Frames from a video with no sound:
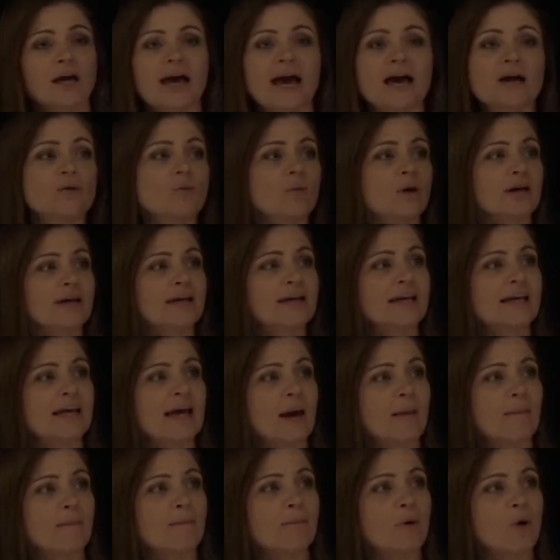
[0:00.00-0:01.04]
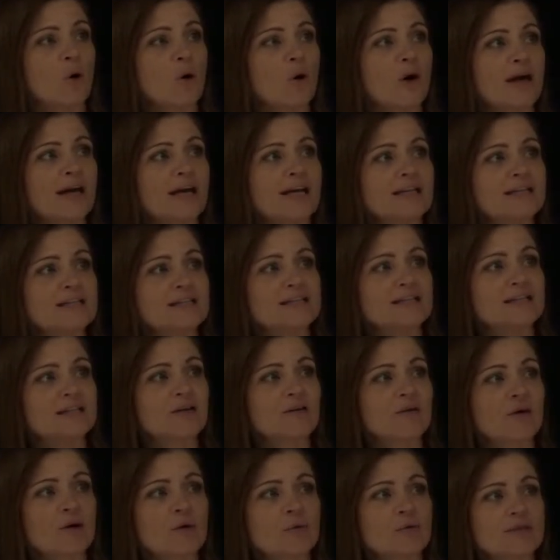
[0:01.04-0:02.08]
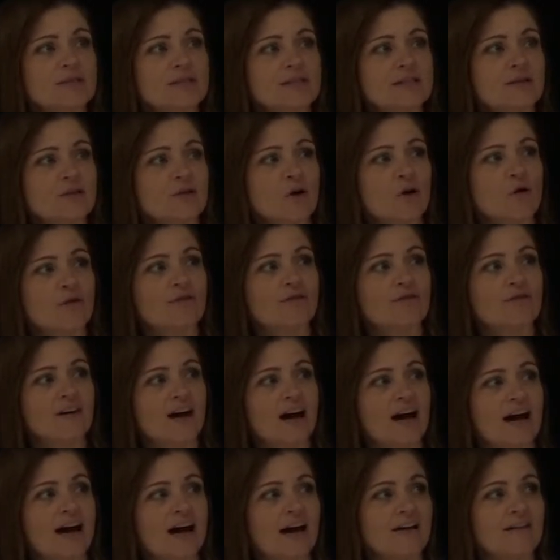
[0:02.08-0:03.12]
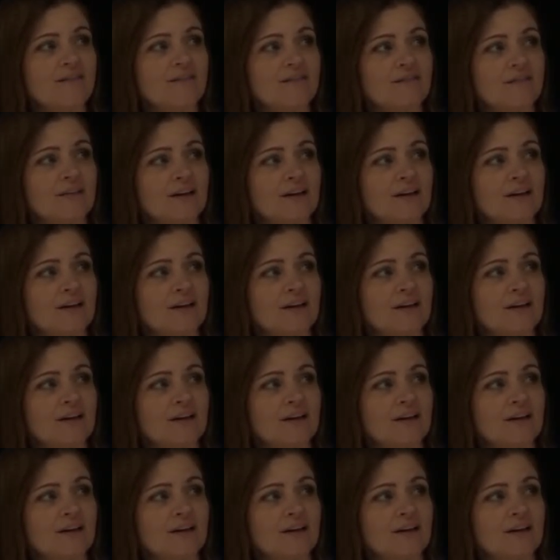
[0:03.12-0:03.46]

And we're going to get 0.005